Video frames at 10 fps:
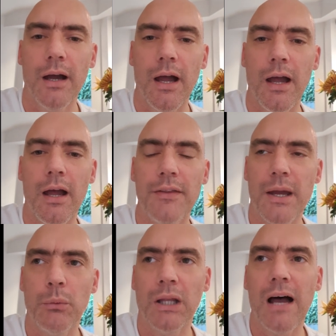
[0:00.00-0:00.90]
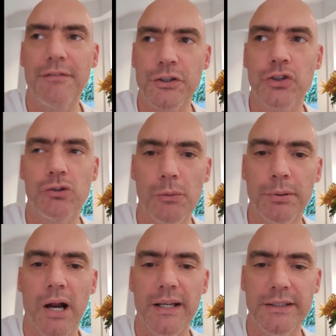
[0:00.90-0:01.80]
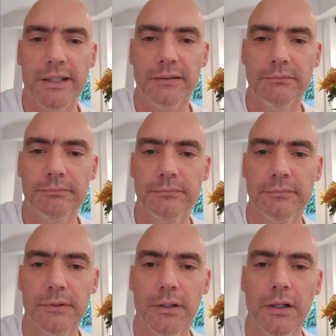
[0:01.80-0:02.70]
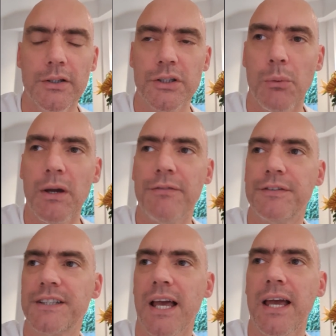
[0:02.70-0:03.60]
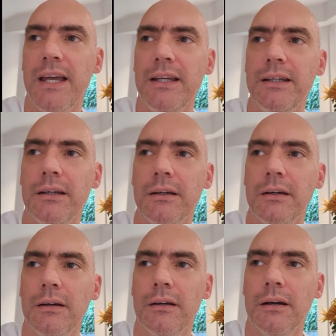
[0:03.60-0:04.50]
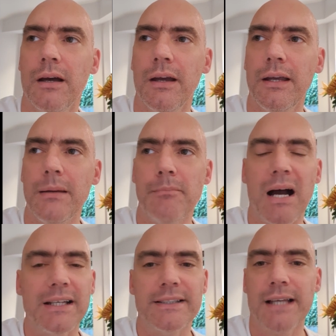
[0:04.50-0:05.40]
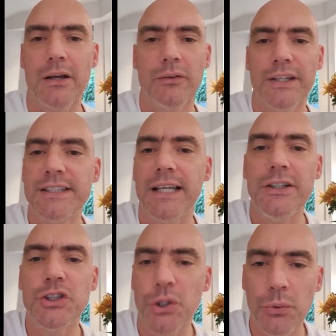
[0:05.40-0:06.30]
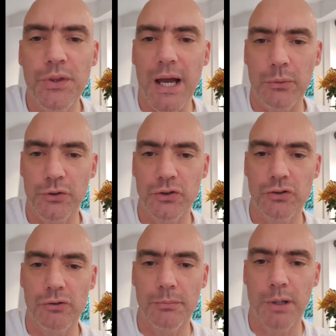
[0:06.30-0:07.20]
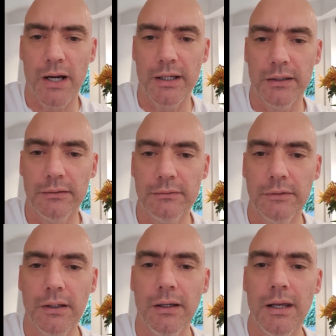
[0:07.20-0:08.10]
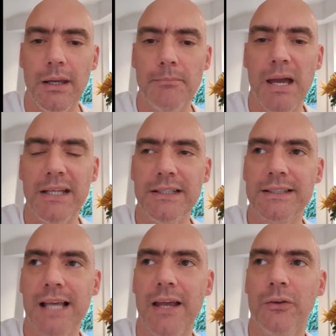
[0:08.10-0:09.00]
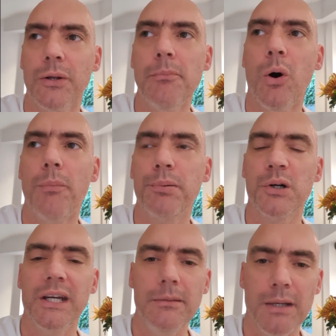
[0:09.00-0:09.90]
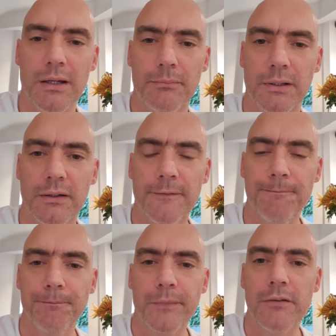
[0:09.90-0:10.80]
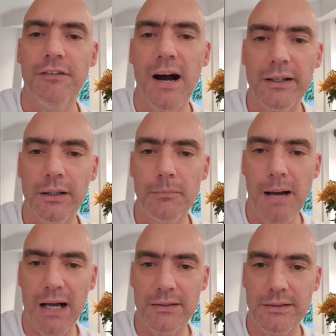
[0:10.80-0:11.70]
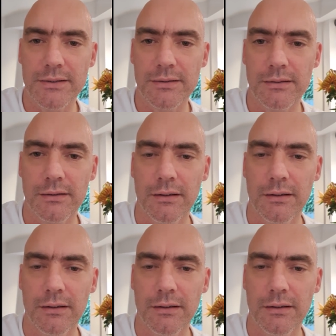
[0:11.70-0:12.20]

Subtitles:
They will have a scrub rating. So if, say, it might say on the tin 2000 scrub rating, it may say on the more premium vinyl mattes,